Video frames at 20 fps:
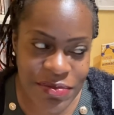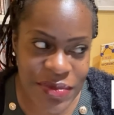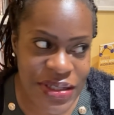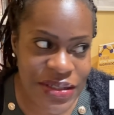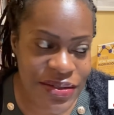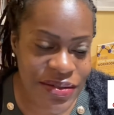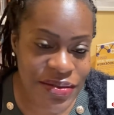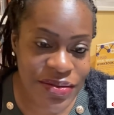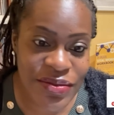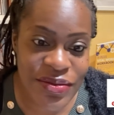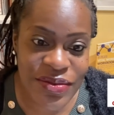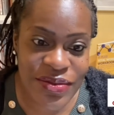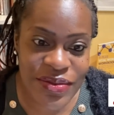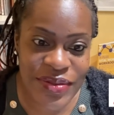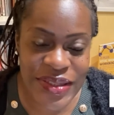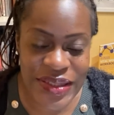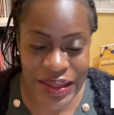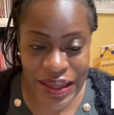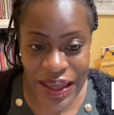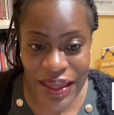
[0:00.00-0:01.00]

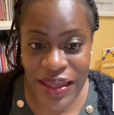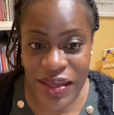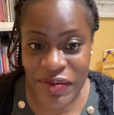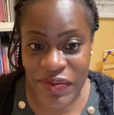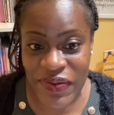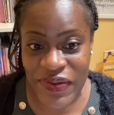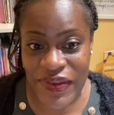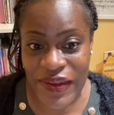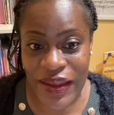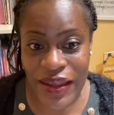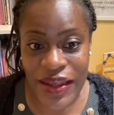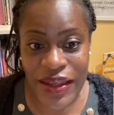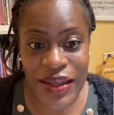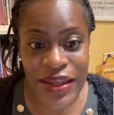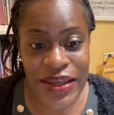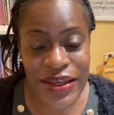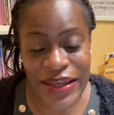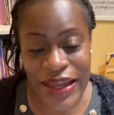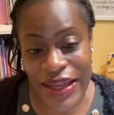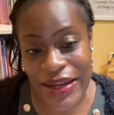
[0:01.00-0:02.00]
McDonald's,
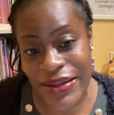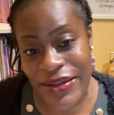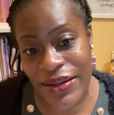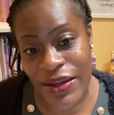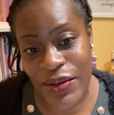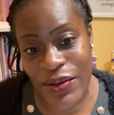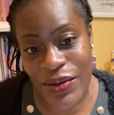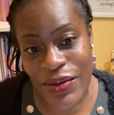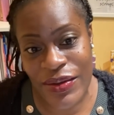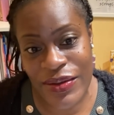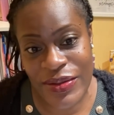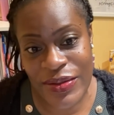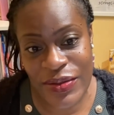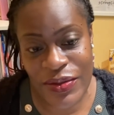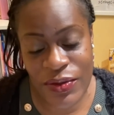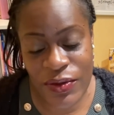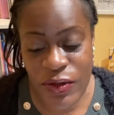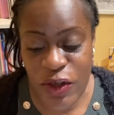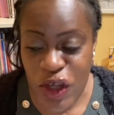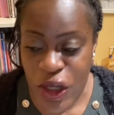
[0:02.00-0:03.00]
KFC, Nando's,
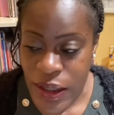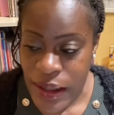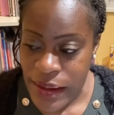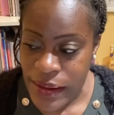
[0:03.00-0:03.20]
or,